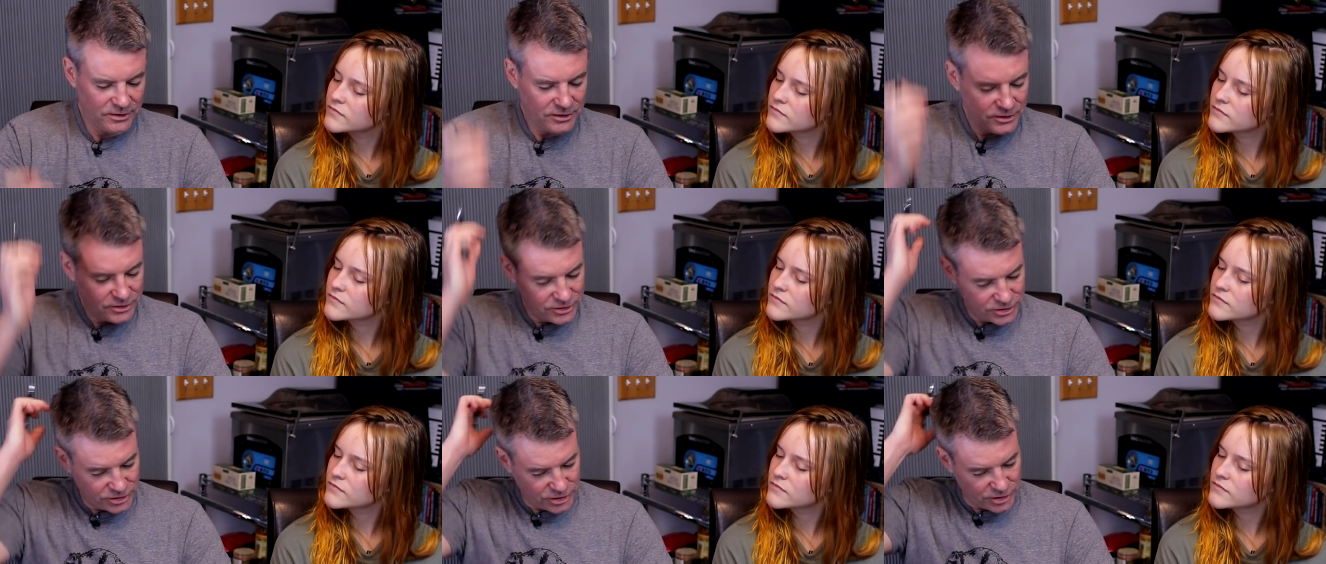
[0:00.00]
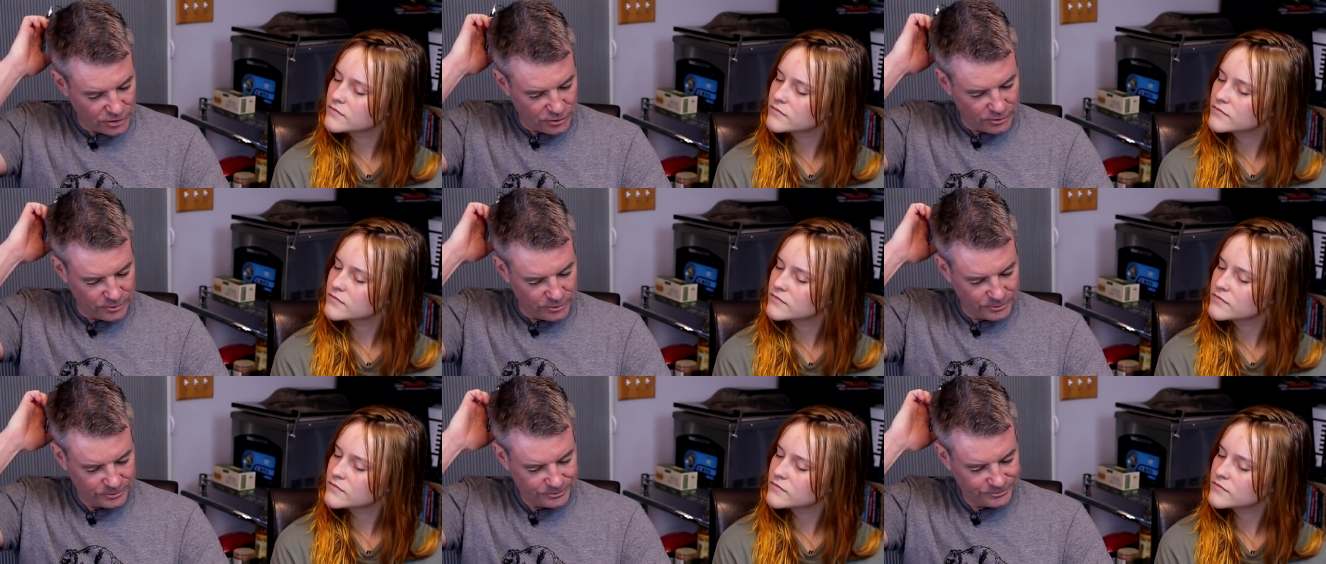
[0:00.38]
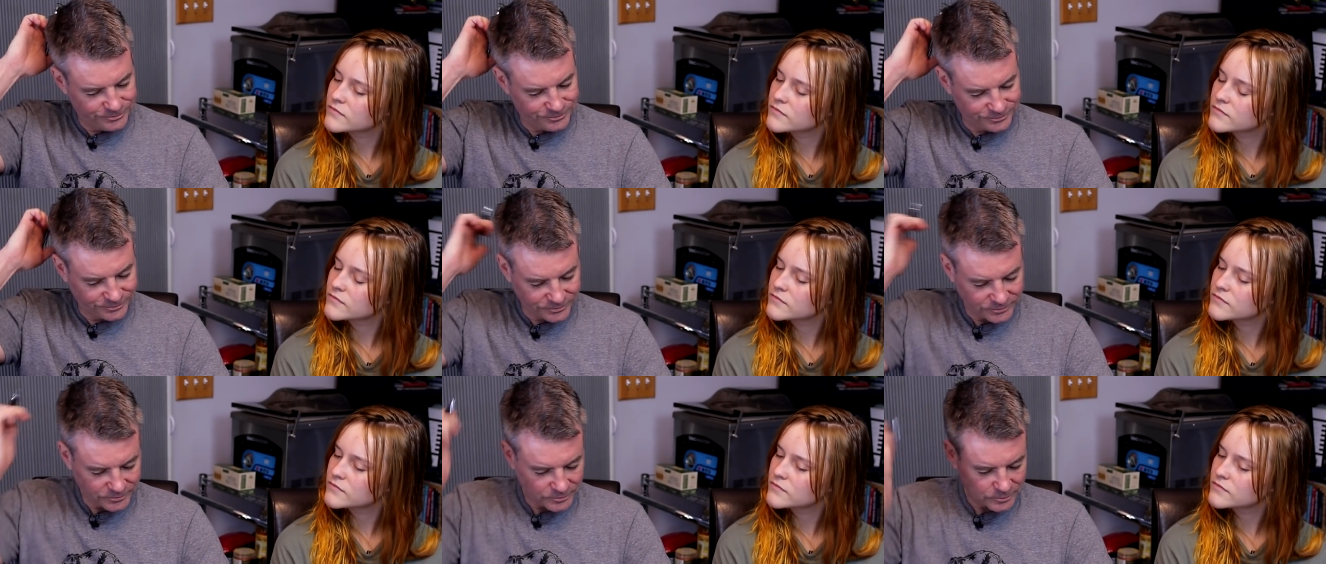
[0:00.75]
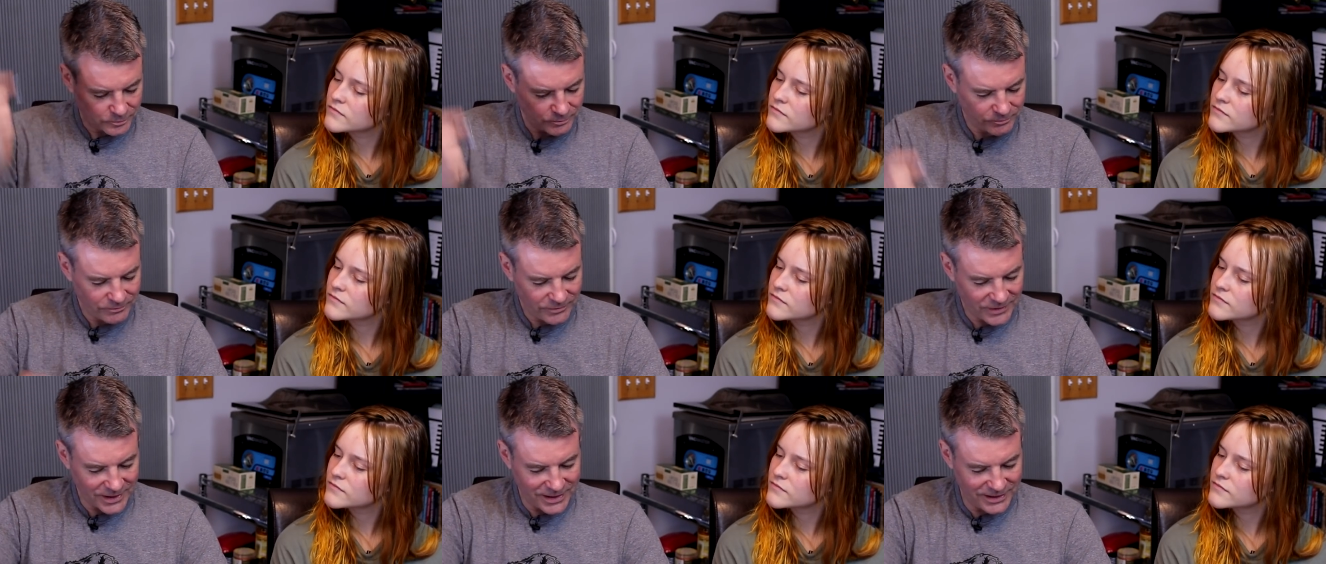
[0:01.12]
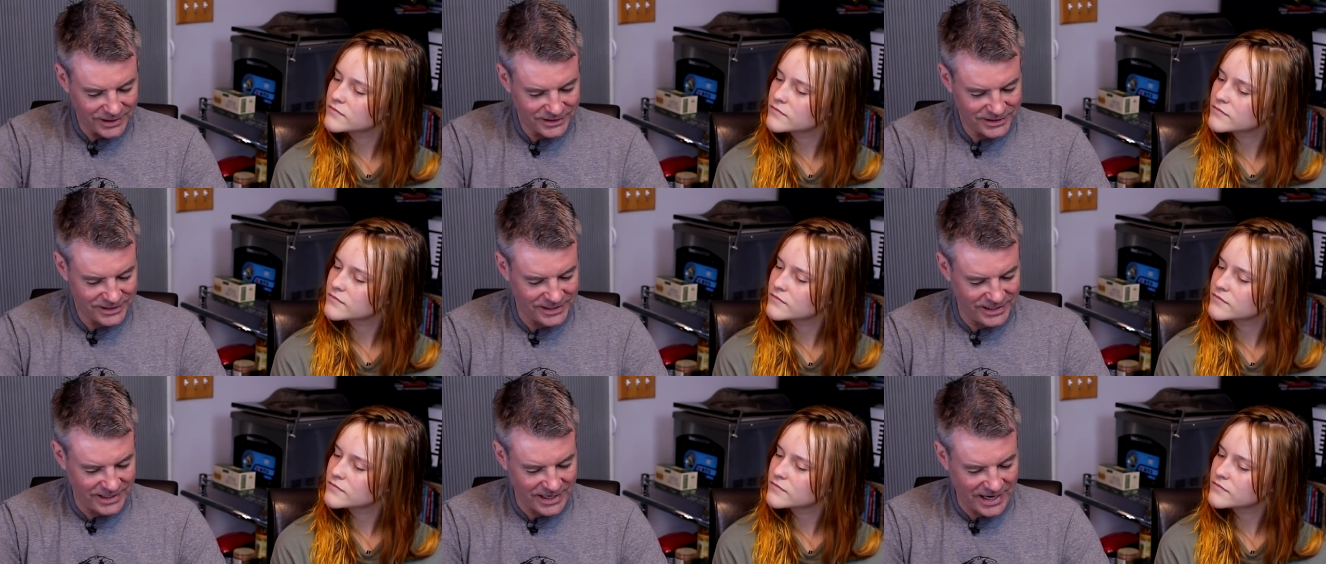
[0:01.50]
Speaker 1: So let's
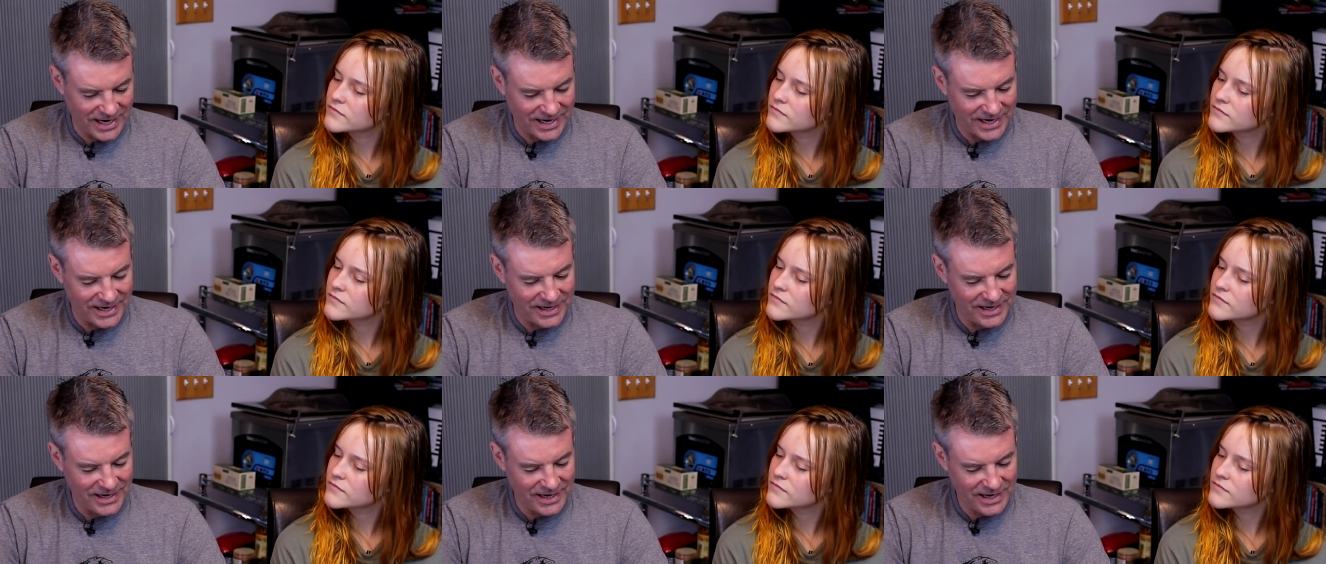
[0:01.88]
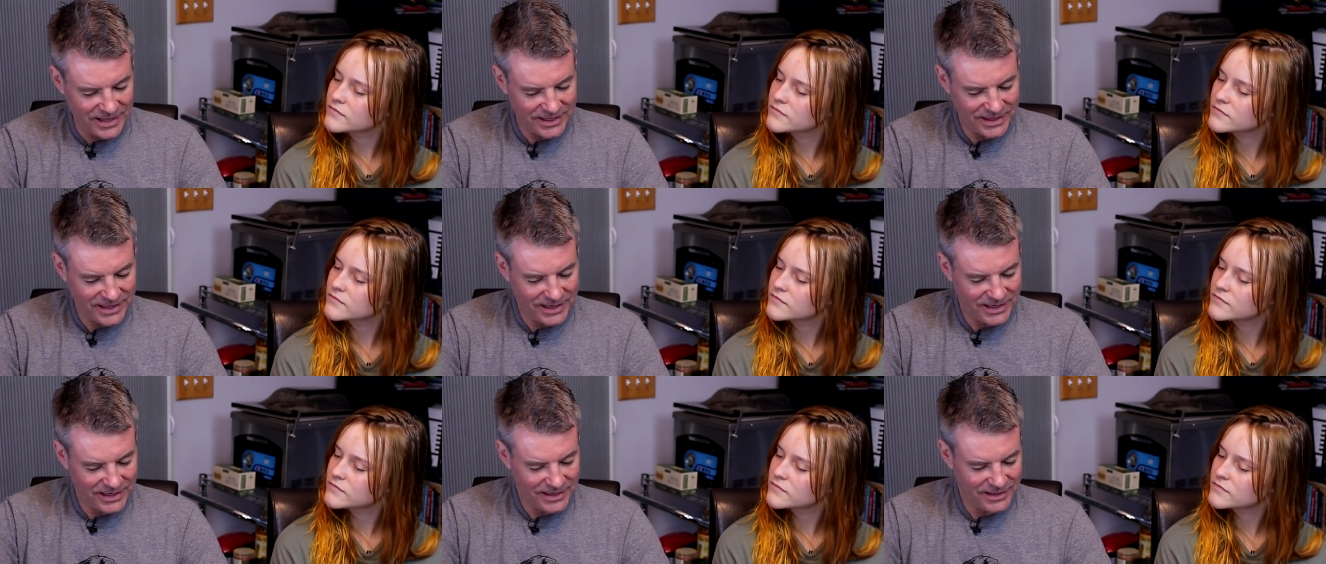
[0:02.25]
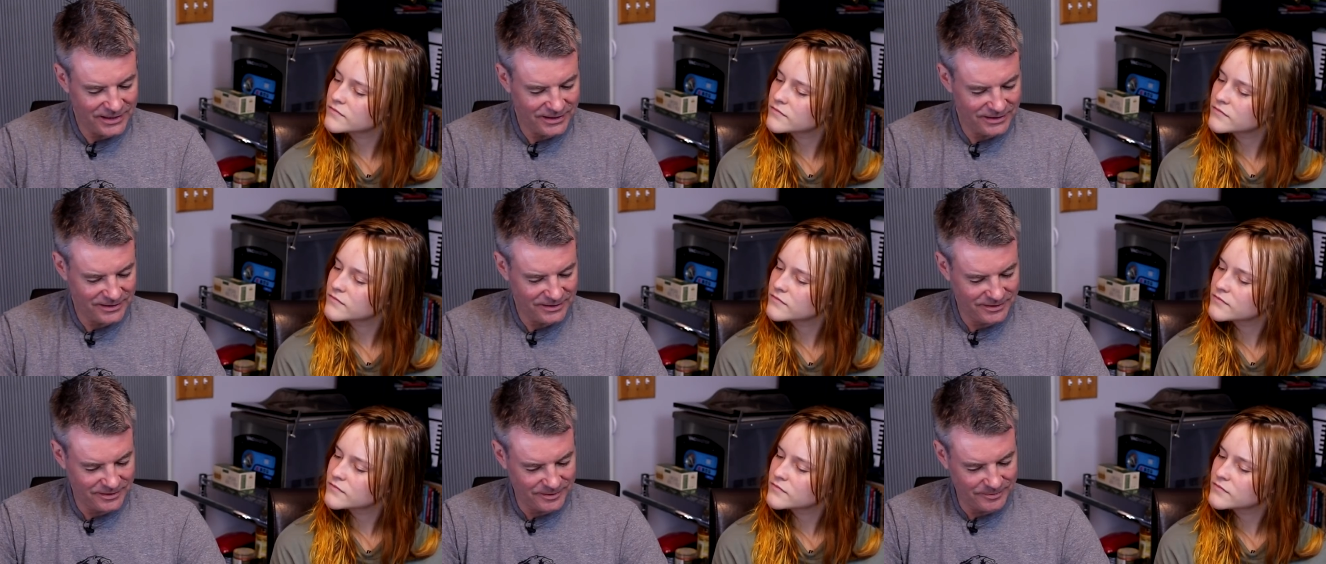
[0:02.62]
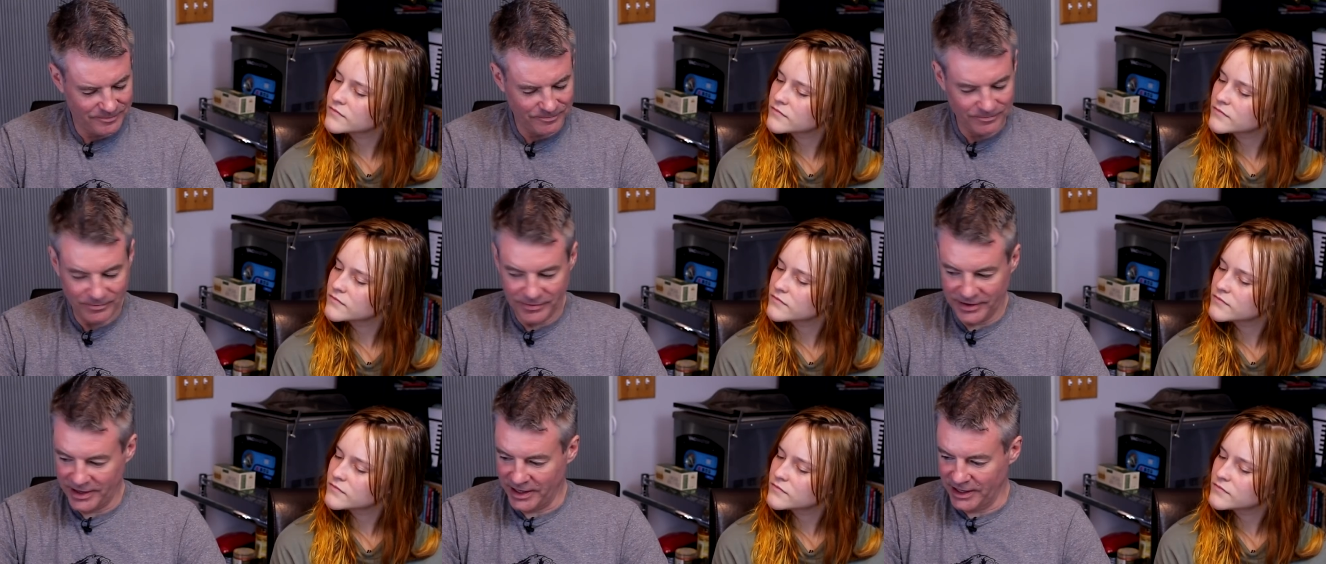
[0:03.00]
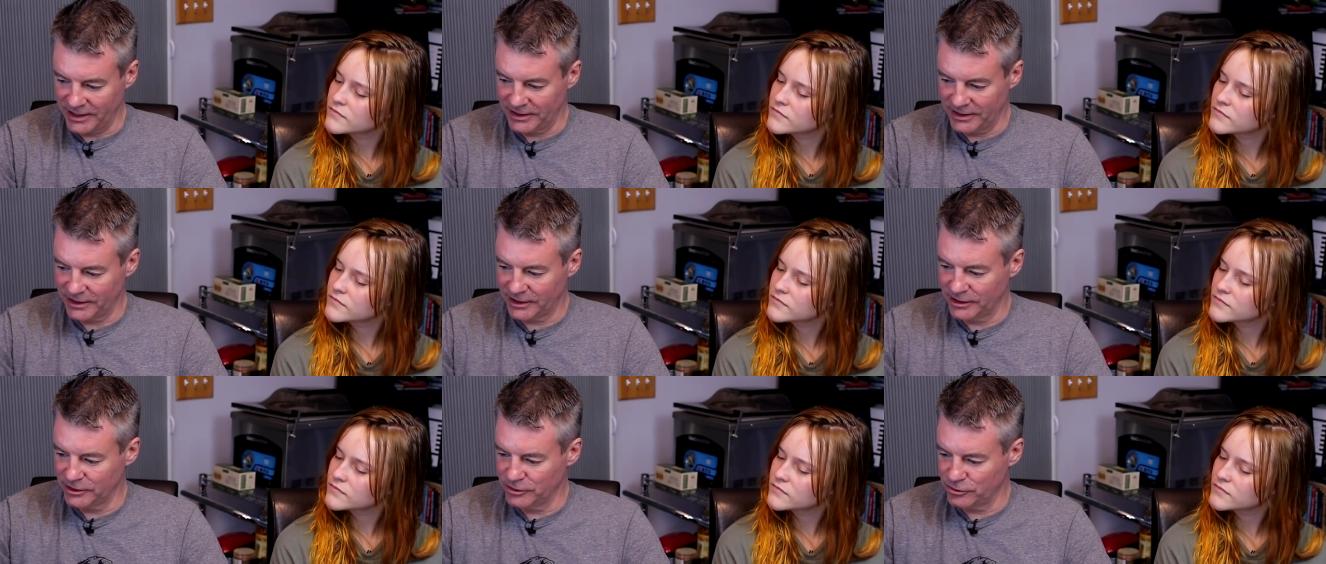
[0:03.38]
see, I got nothing on
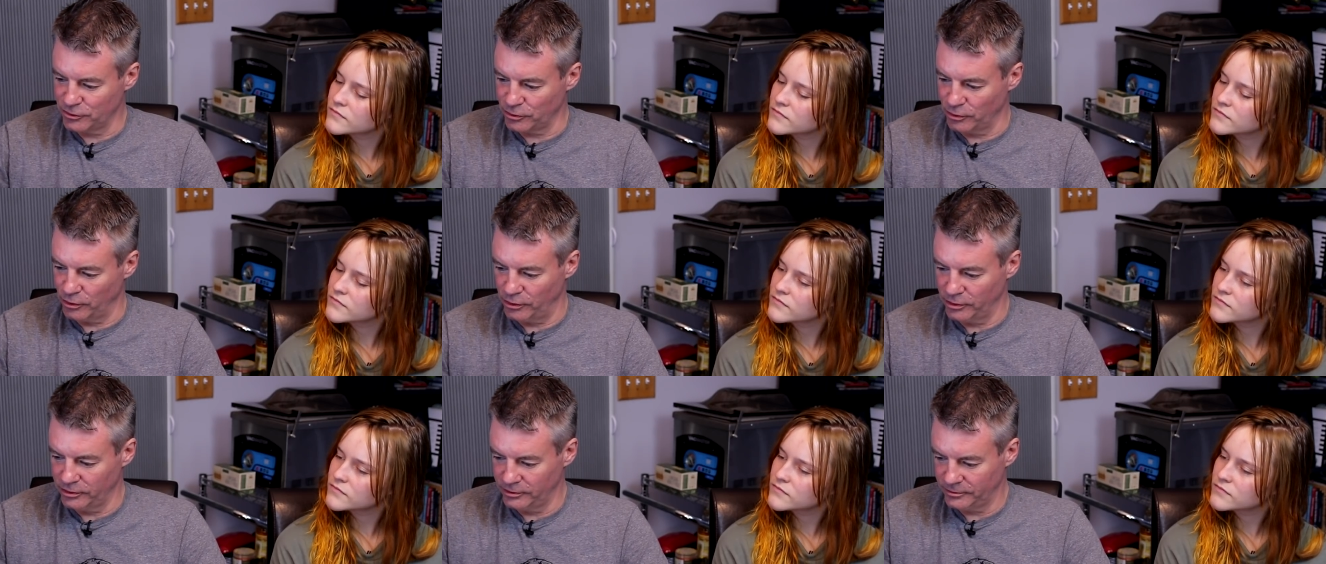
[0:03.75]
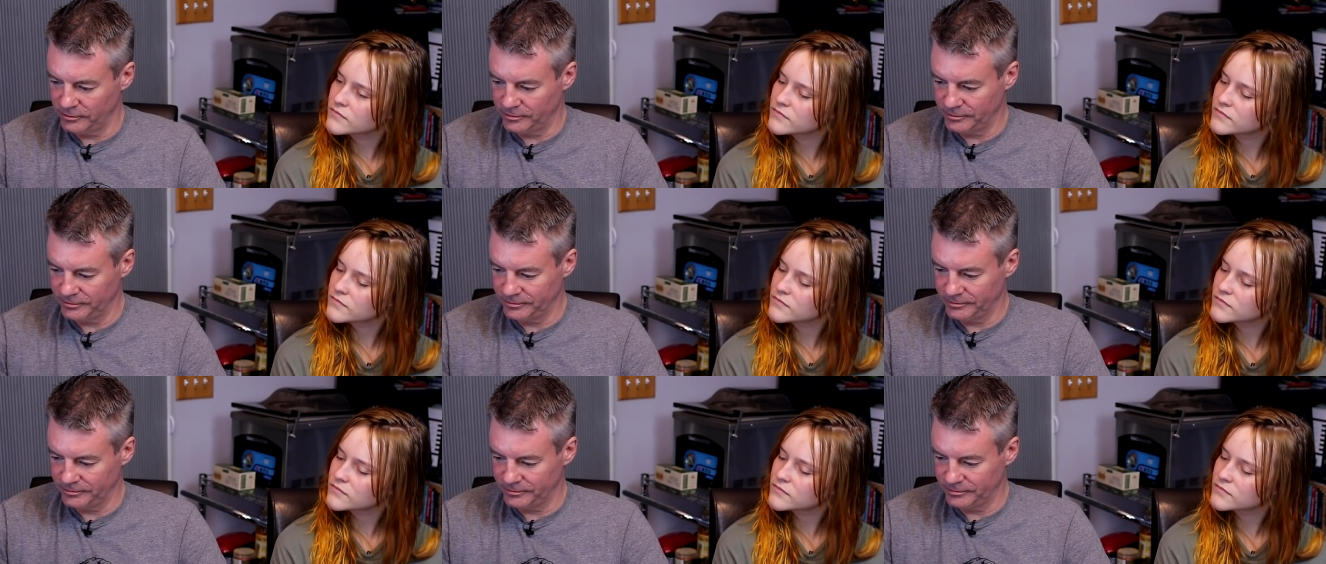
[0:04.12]
the control,